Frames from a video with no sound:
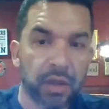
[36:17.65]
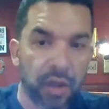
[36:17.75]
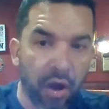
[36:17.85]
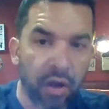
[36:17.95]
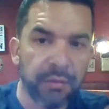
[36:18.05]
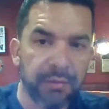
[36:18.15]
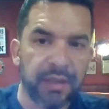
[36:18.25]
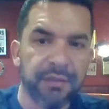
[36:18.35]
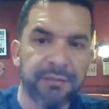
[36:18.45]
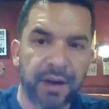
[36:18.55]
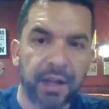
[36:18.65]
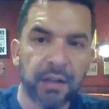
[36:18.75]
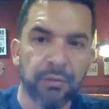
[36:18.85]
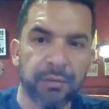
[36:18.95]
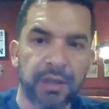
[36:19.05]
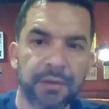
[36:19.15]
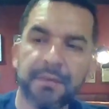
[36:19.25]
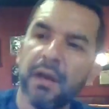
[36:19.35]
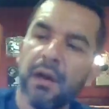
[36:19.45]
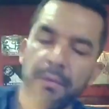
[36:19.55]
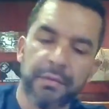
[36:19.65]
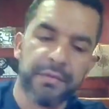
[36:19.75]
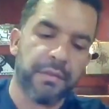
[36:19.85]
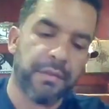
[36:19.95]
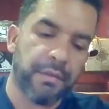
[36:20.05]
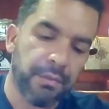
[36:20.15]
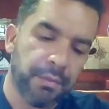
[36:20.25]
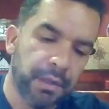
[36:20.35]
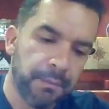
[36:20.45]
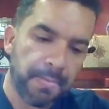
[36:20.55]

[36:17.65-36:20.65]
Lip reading: Call me, follow me. What was the third one?